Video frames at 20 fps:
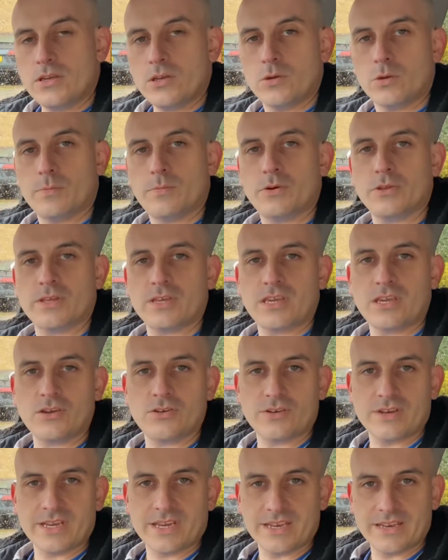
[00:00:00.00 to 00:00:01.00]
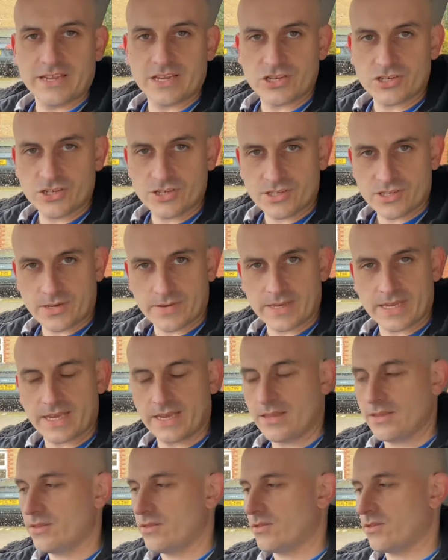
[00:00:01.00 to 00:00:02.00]
you'd put the key on ignition, so
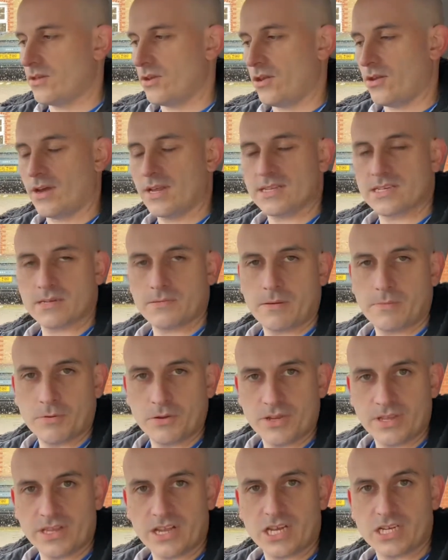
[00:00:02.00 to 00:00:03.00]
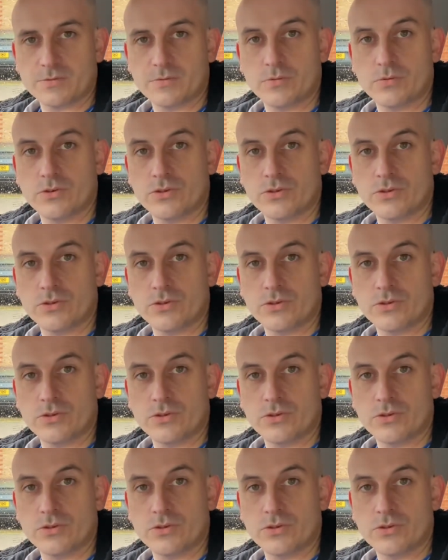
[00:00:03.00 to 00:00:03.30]
again the lights come up on the dashboard.